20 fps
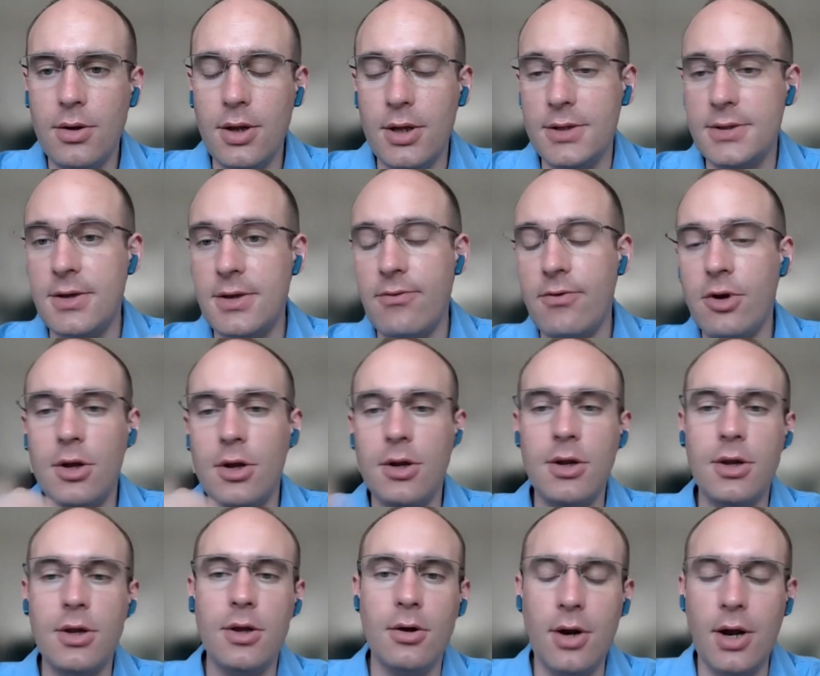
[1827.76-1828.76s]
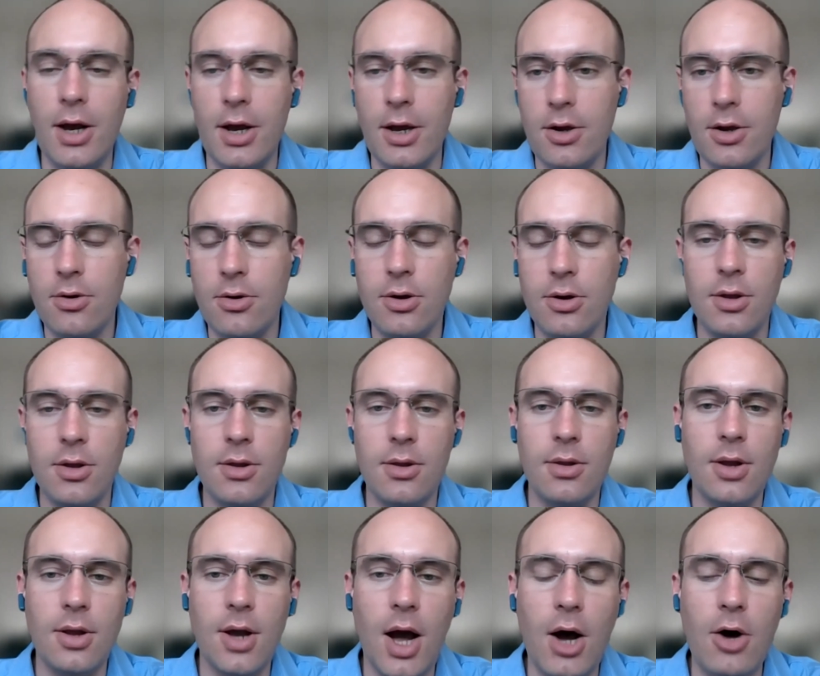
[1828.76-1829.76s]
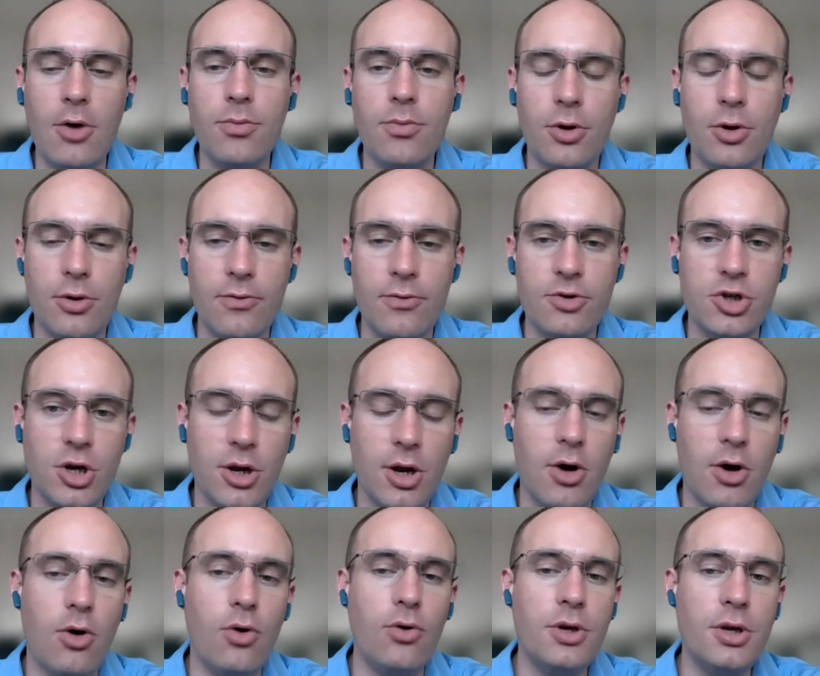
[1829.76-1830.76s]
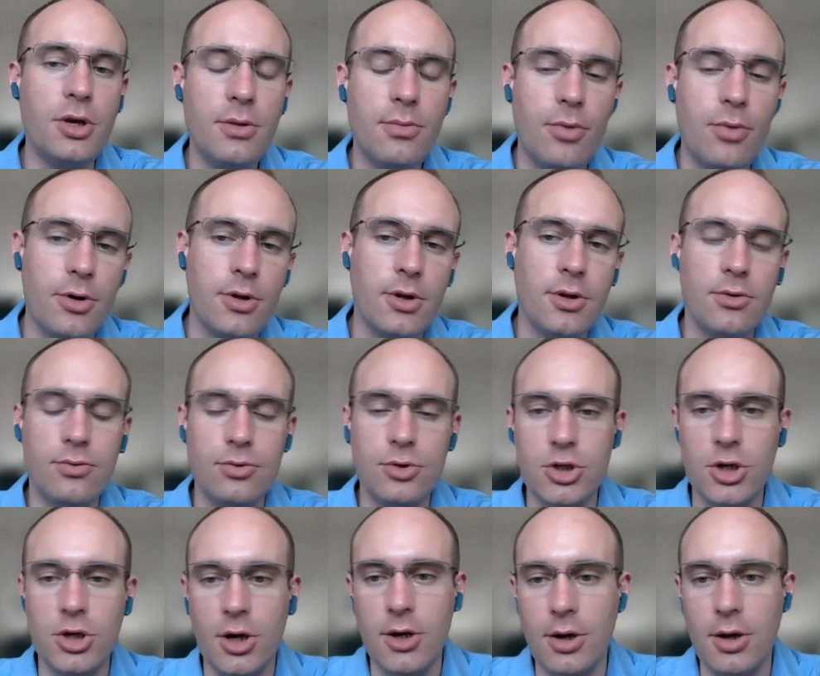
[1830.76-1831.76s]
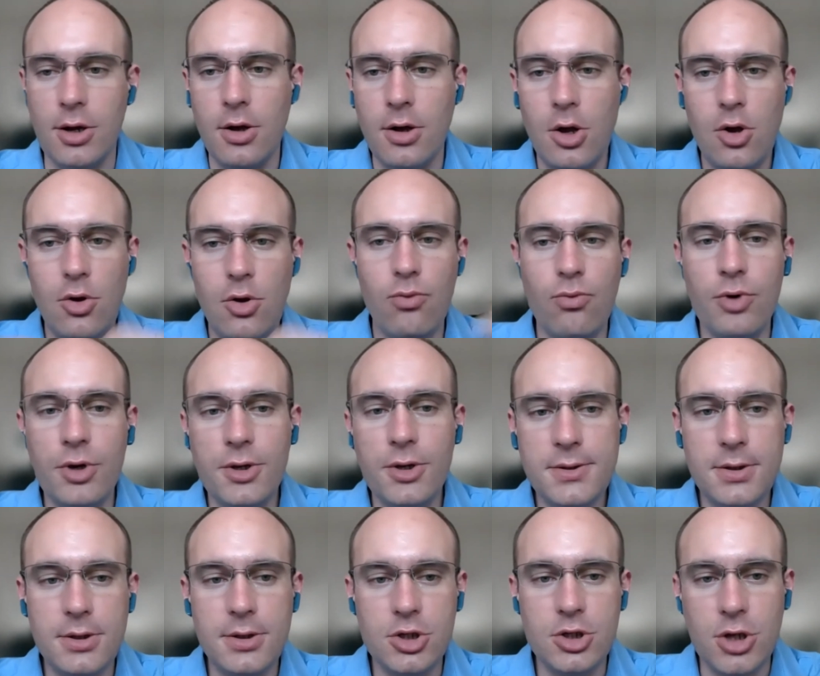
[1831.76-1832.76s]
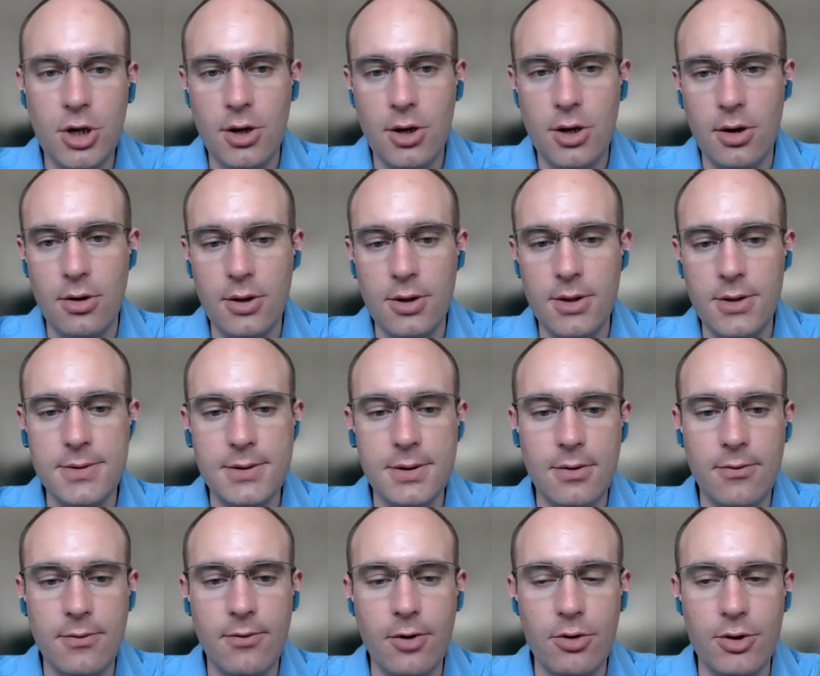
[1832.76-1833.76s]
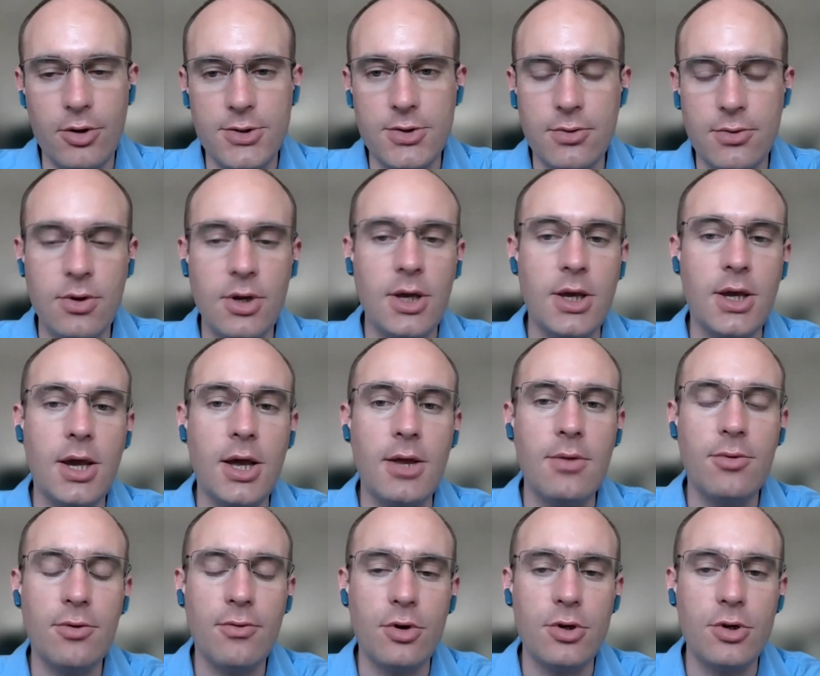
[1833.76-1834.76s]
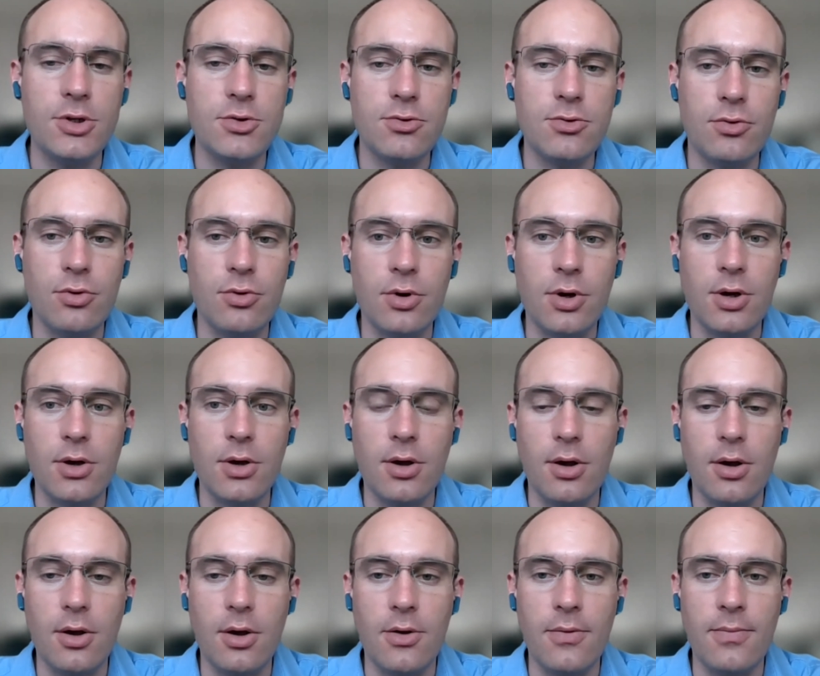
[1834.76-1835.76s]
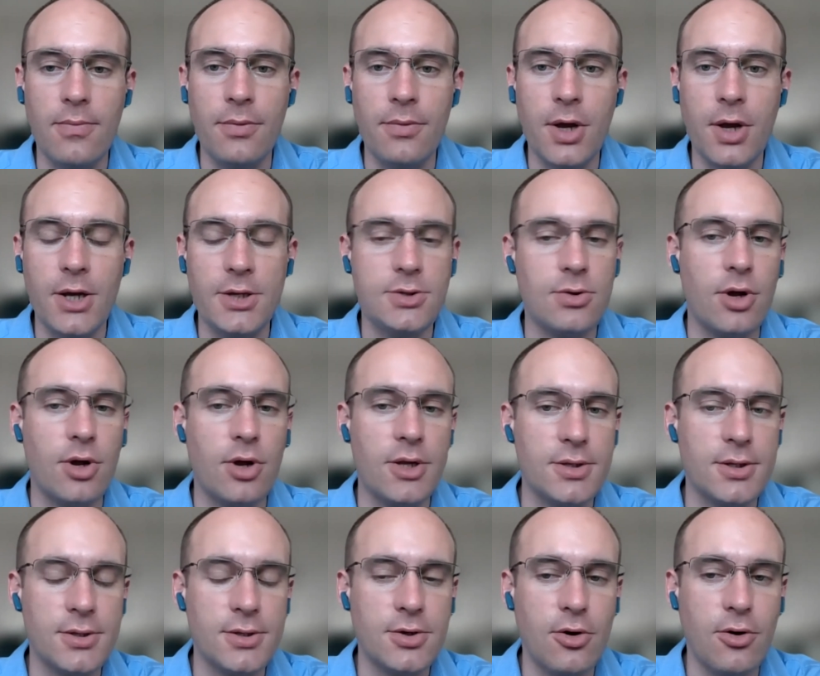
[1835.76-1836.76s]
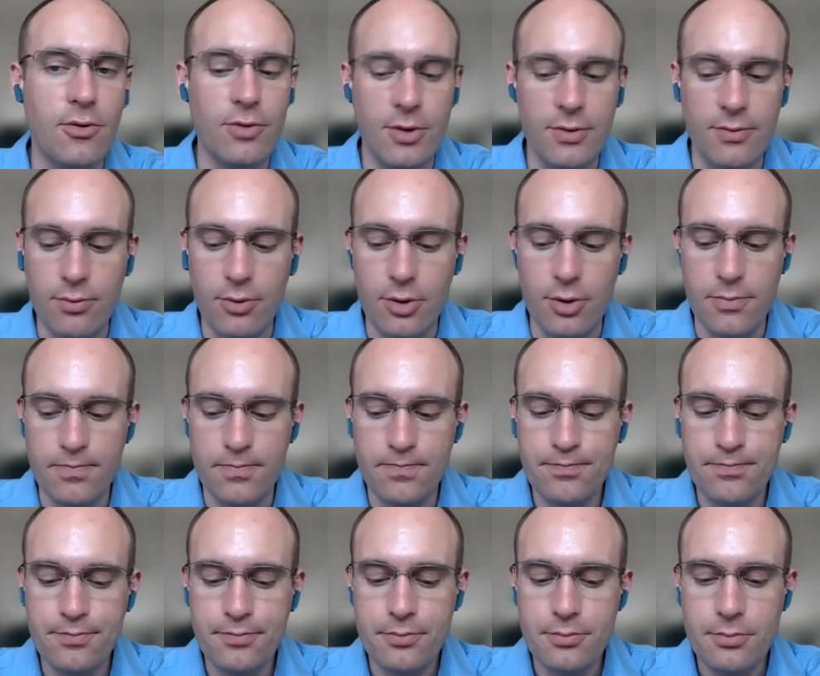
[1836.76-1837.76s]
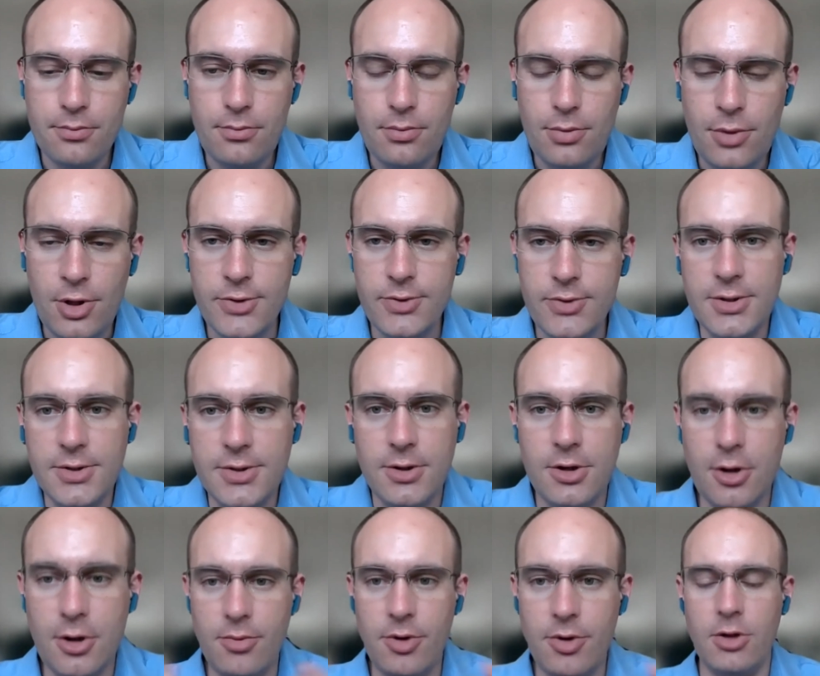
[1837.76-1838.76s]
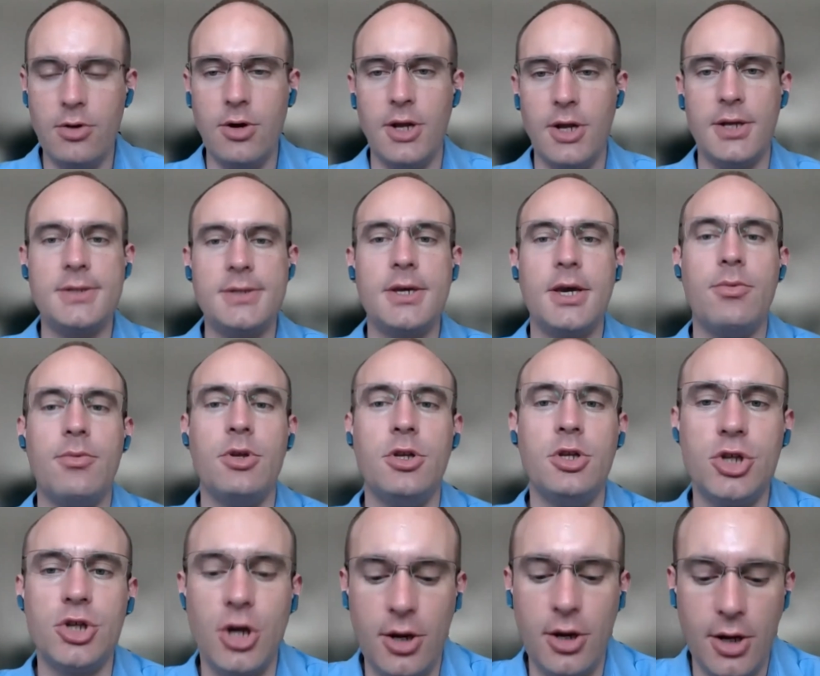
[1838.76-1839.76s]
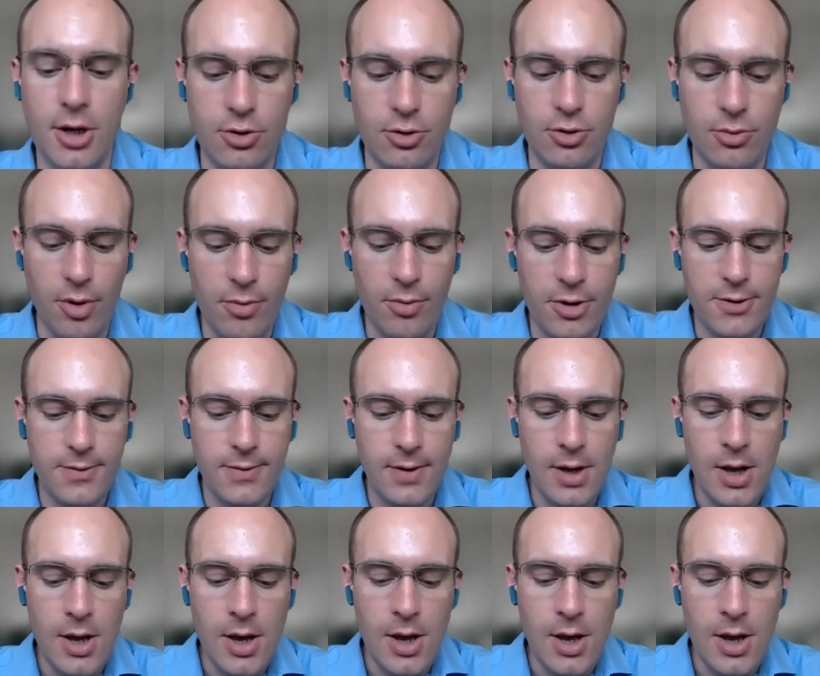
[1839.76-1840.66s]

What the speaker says: there's definitely a lack in outbound of China or inbound into China, within China, it's still very strong. It can be very strong as long as it's COVID-free. So that's a little bit the landscape in China at the moment.